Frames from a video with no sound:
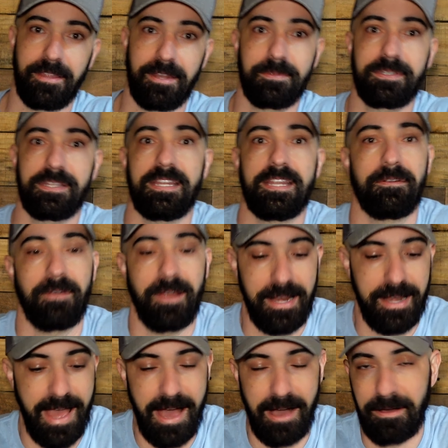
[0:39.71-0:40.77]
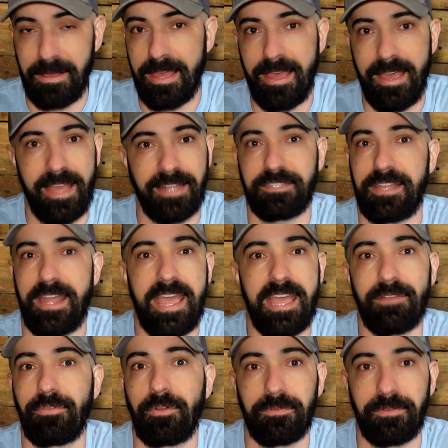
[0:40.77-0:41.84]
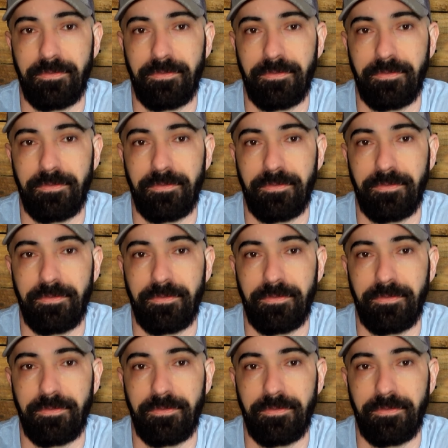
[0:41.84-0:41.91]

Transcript: that I'm sitting in right now, and just a handful of